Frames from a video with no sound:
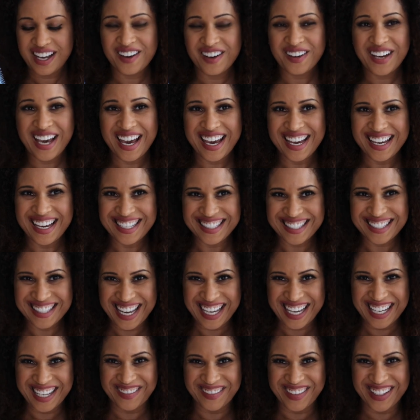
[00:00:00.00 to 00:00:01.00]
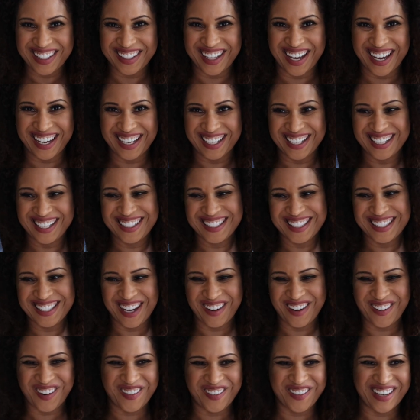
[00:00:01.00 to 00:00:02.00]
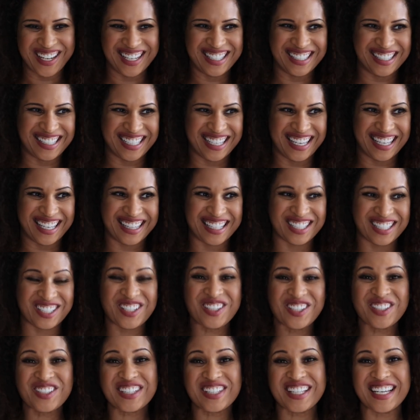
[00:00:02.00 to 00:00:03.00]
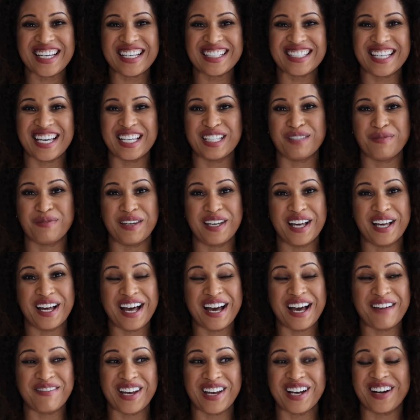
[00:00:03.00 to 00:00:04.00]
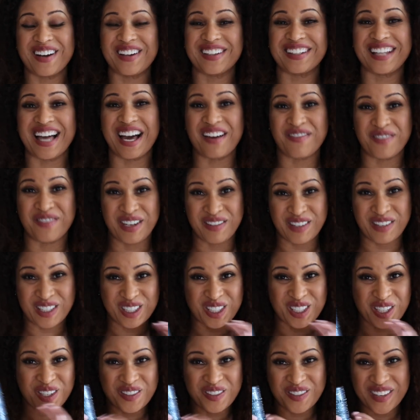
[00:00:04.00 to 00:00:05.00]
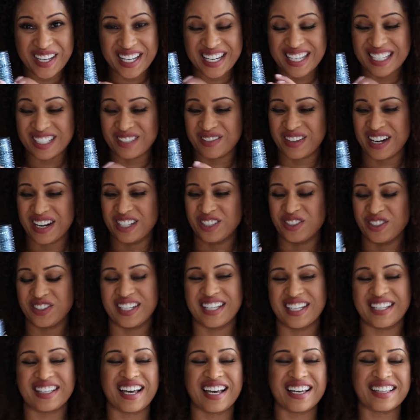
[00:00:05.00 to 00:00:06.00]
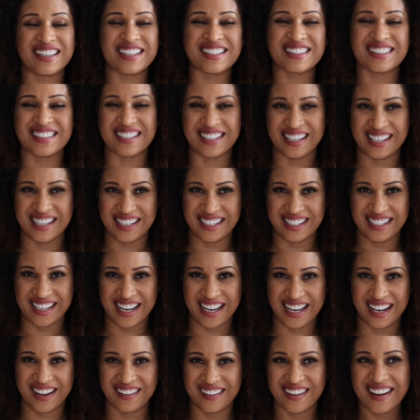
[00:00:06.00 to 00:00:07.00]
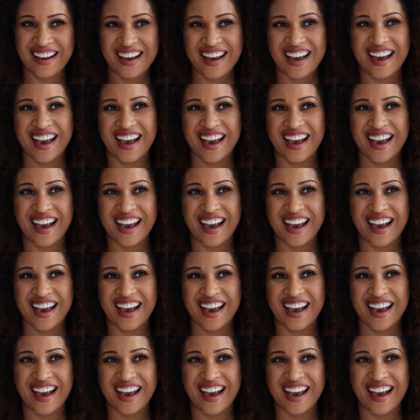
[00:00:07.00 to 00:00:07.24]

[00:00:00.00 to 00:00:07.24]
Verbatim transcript: Okay, it's taking me like several minutes to get this. Usually it takes me, I'm not gonna lie, maybe two minutes when I drink it like this to get it down.